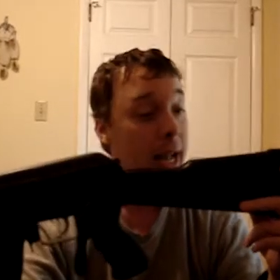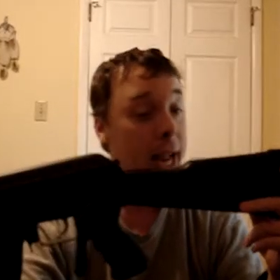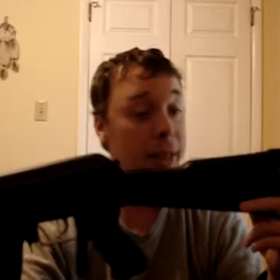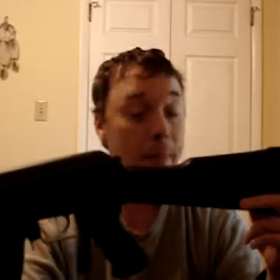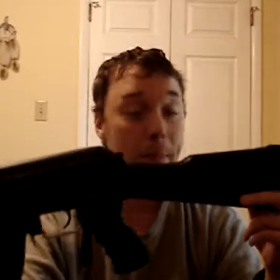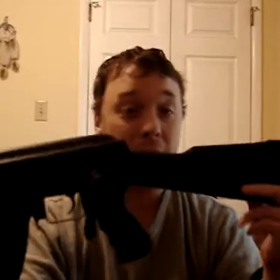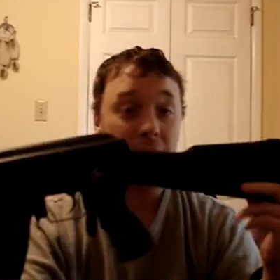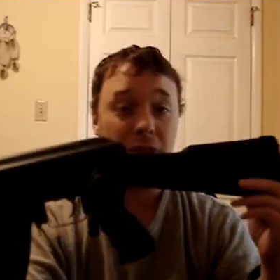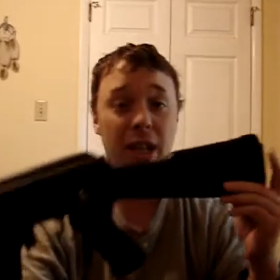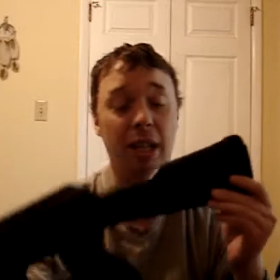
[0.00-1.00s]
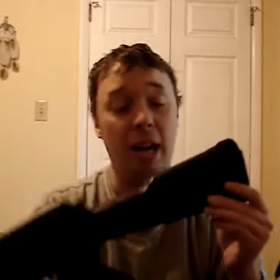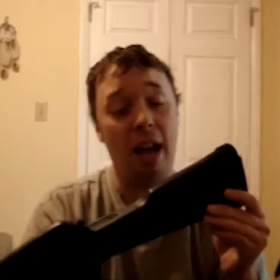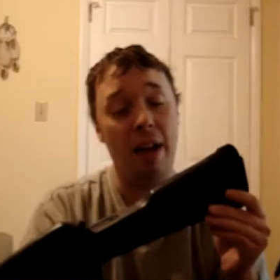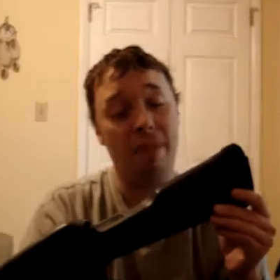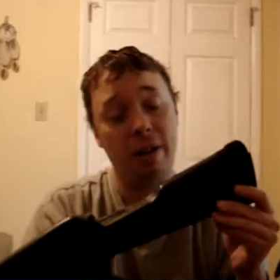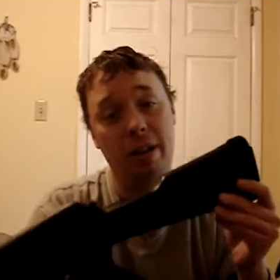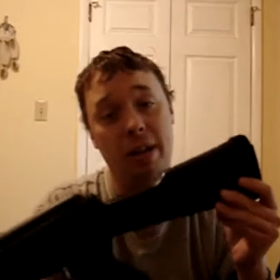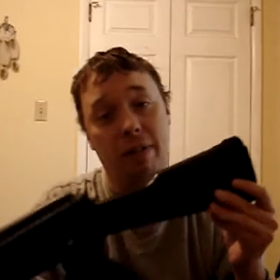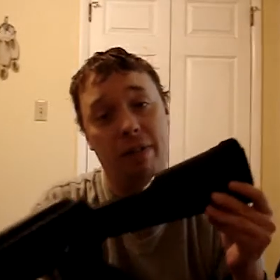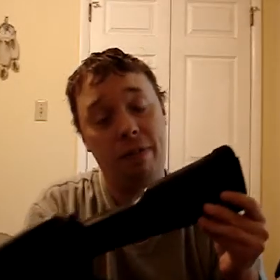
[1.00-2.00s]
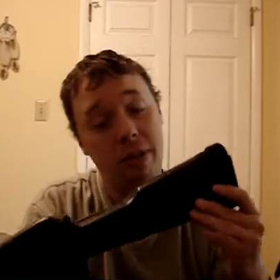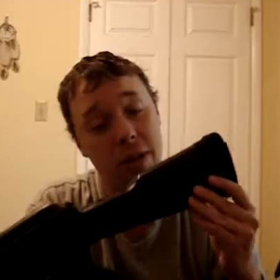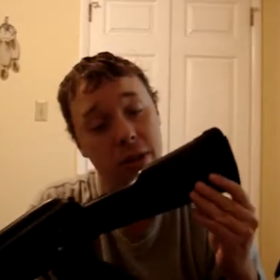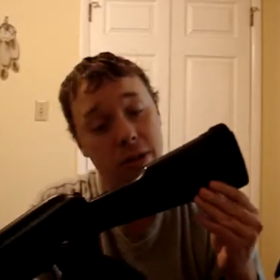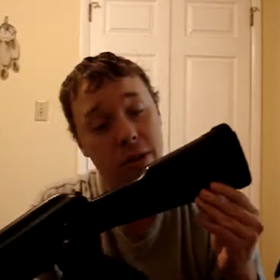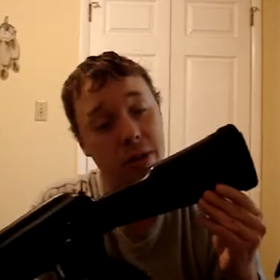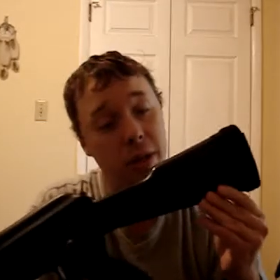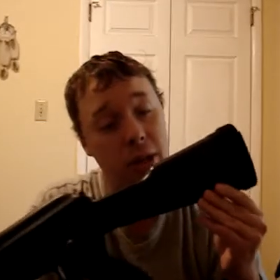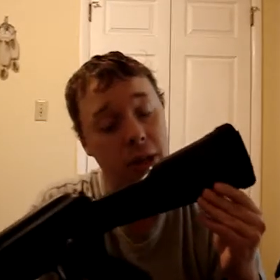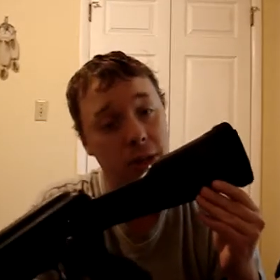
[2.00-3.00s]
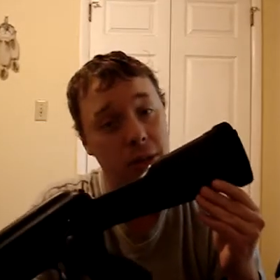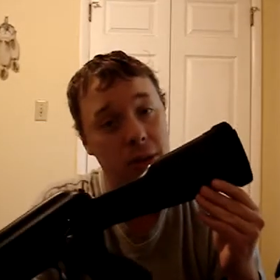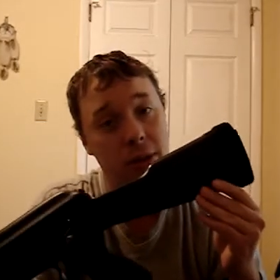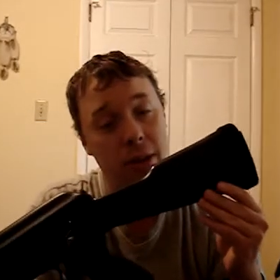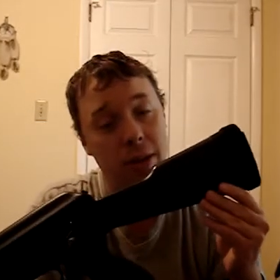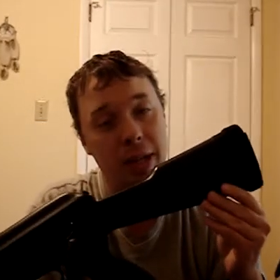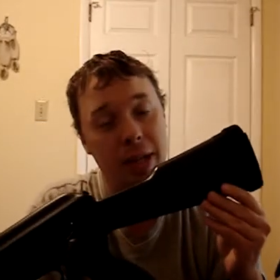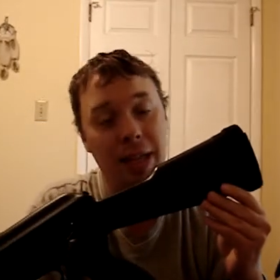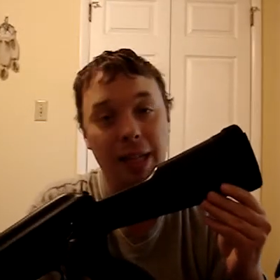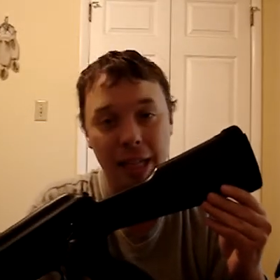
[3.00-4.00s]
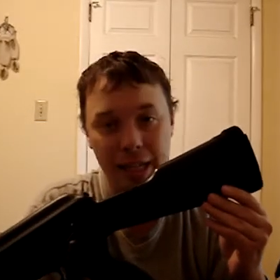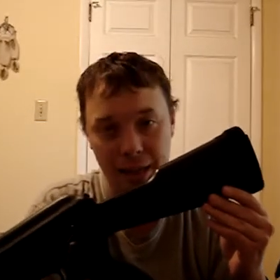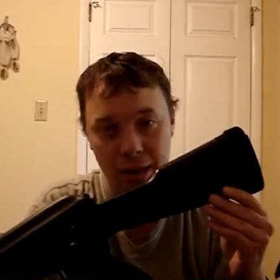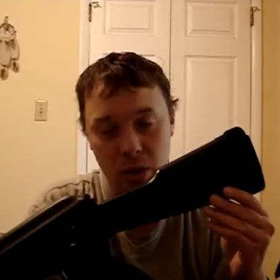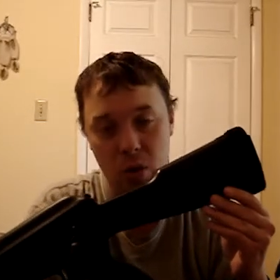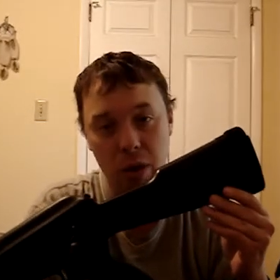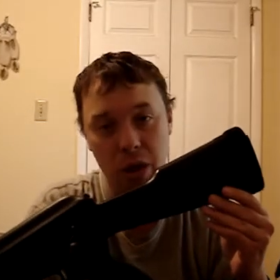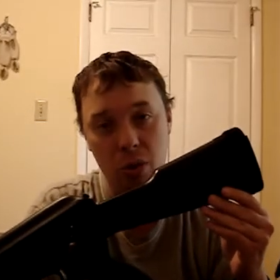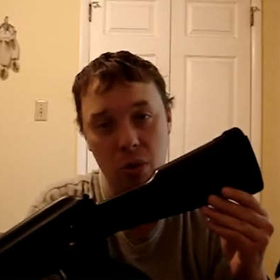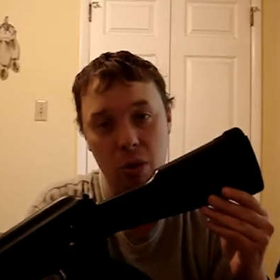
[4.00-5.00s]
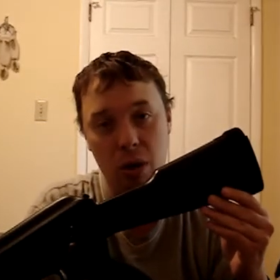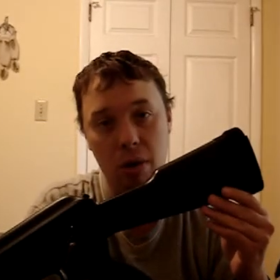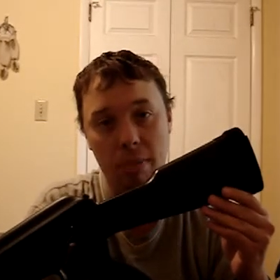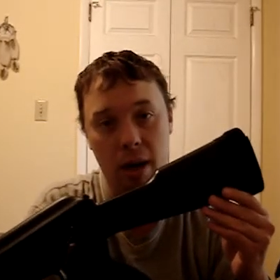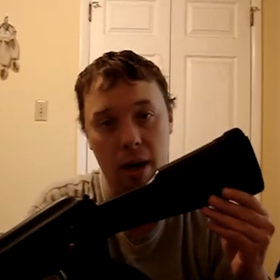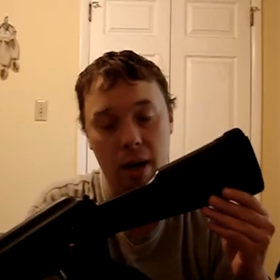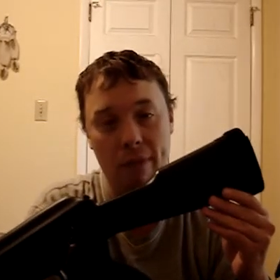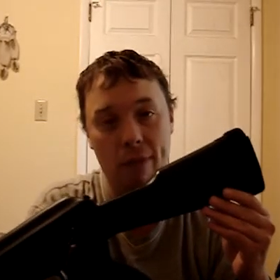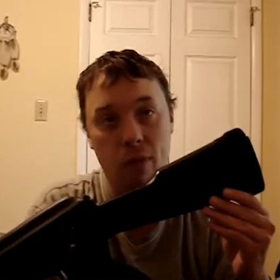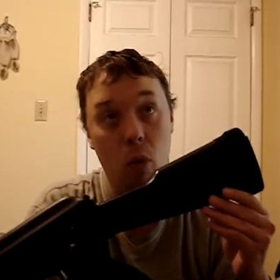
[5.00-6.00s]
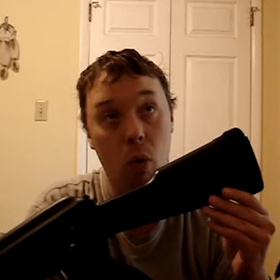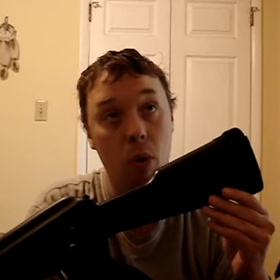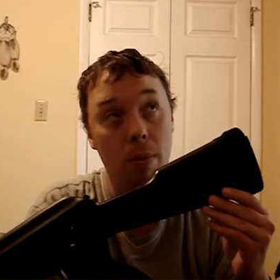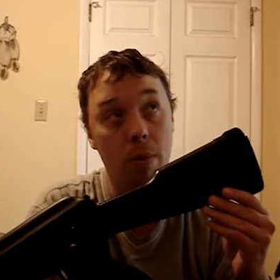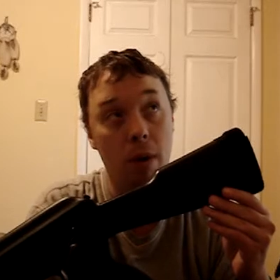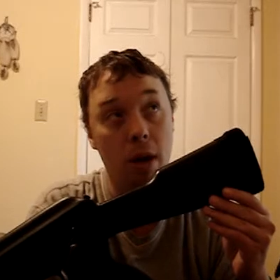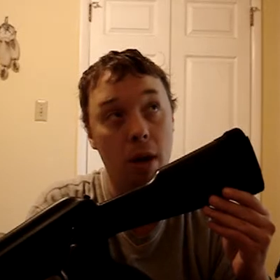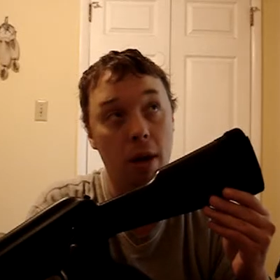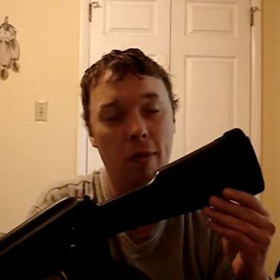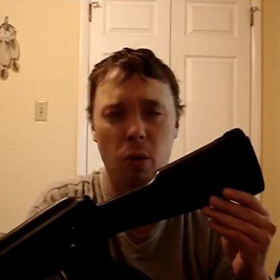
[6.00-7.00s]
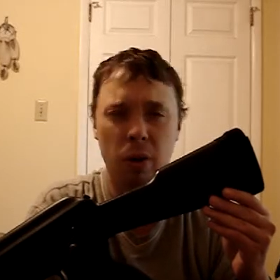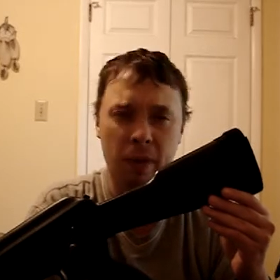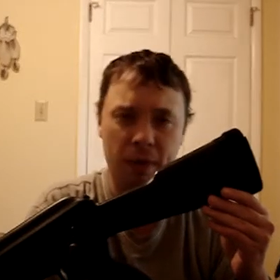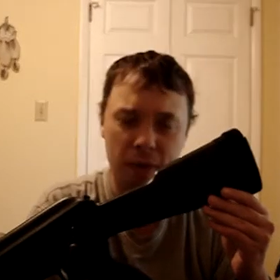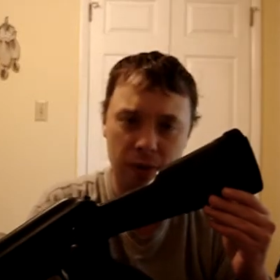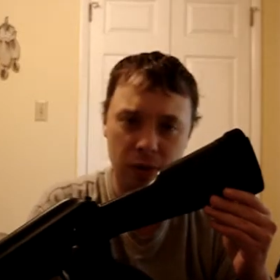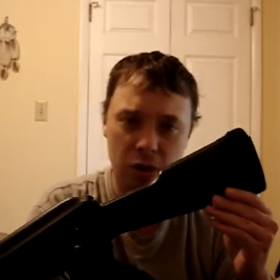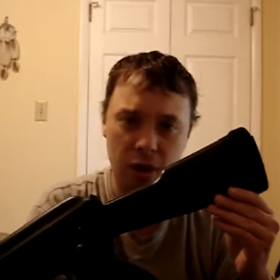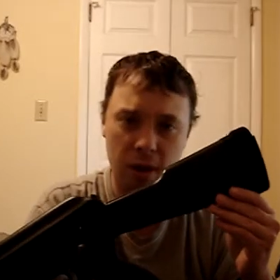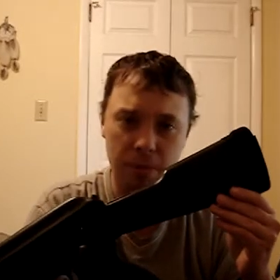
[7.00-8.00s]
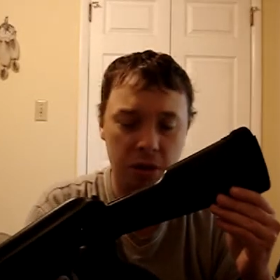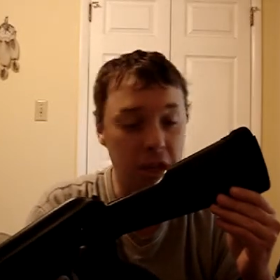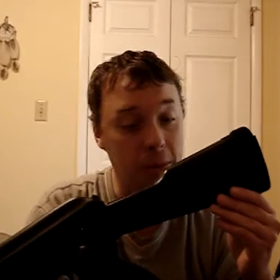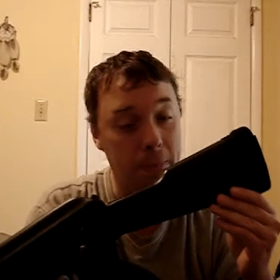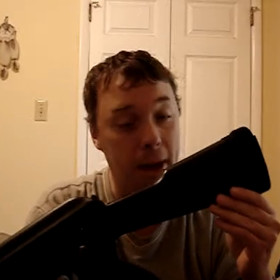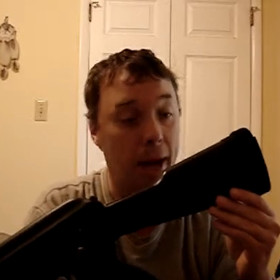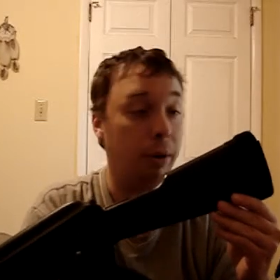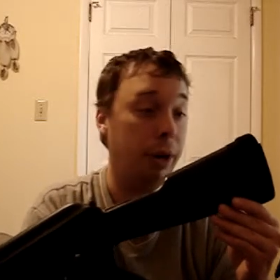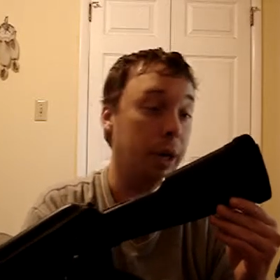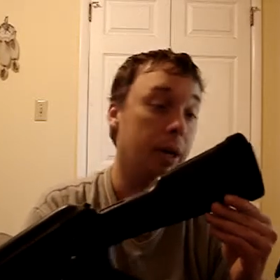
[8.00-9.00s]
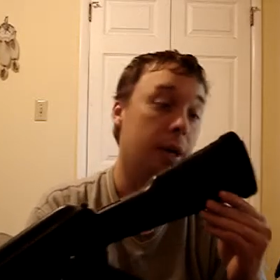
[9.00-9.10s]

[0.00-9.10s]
And the best thing that I found that can fit in this gun is the Elite 2200 mAh 4 1/5 sub C battery.